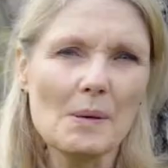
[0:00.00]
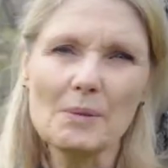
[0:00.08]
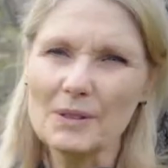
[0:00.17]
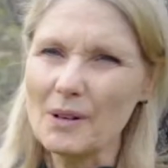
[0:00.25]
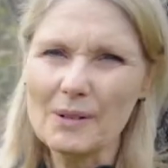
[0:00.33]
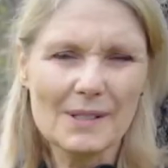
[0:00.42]

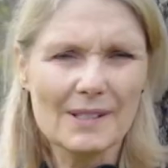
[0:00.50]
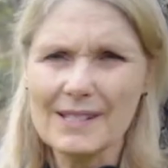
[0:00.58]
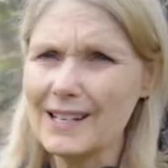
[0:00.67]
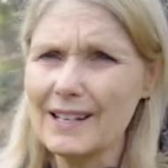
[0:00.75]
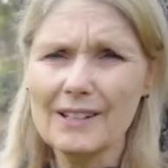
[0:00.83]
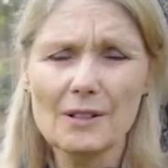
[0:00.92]
people know it's a
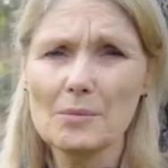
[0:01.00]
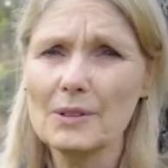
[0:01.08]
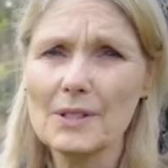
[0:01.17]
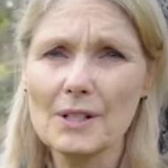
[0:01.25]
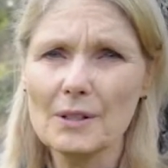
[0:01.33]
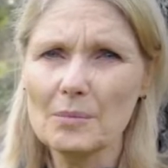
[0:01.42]

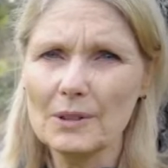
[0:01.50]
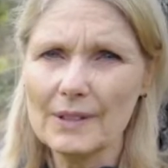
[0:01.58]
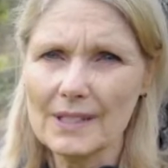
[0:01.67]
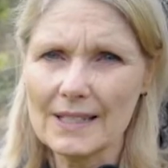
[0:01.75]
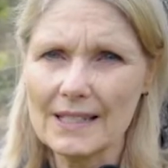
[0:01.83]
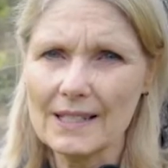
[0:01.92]
terrible, terrible
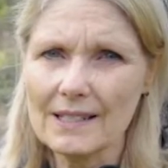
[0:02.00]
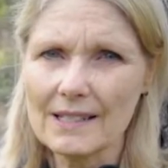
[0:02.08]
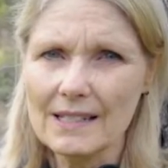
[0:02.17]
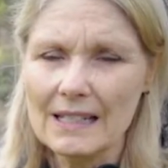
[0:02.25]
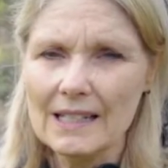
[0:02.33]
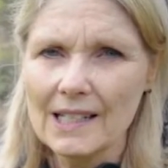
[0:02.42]
disease.